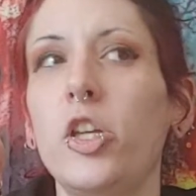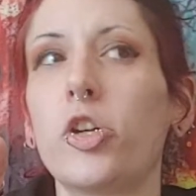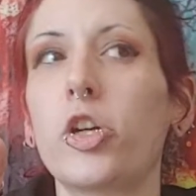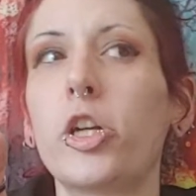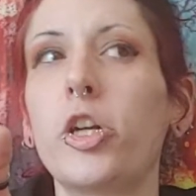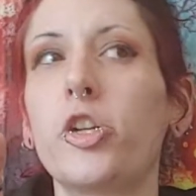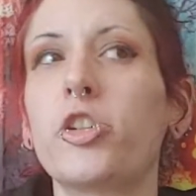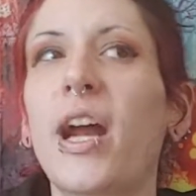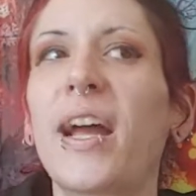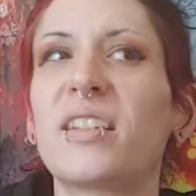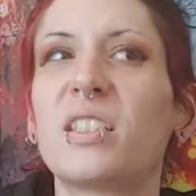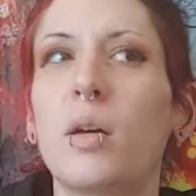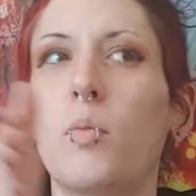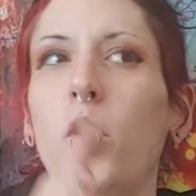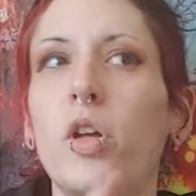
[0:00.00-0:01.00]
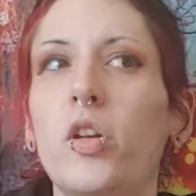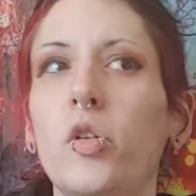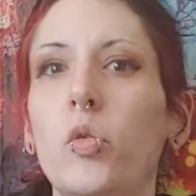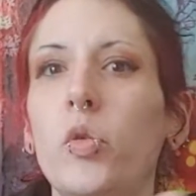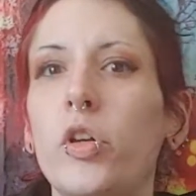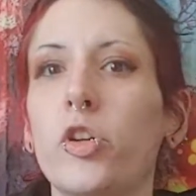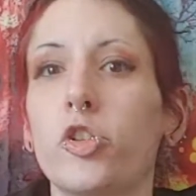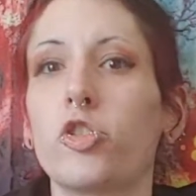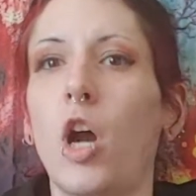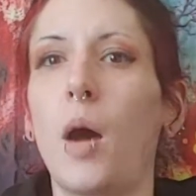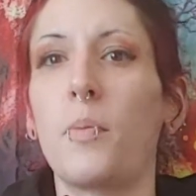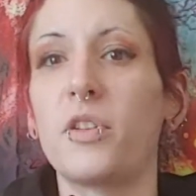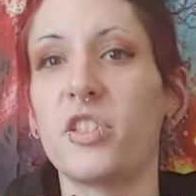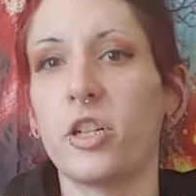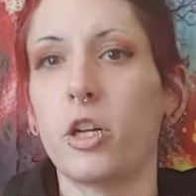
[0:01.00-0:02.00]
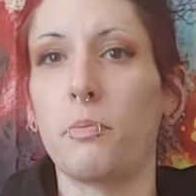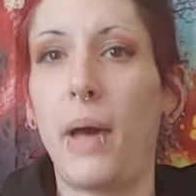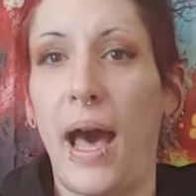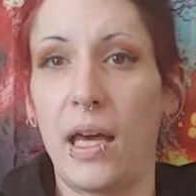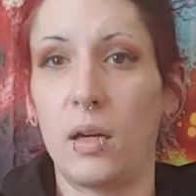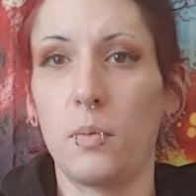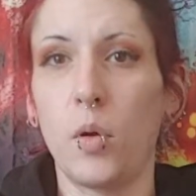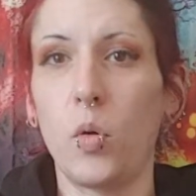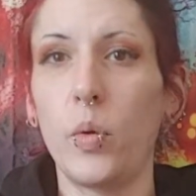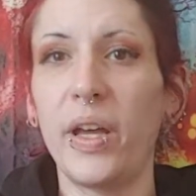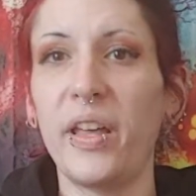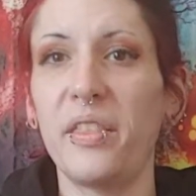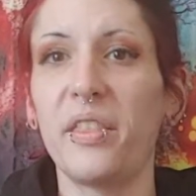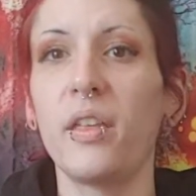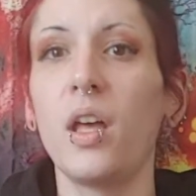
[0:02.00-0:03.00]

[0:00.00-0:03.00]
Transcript: you're gonna attract someone who your traumas are compatible with,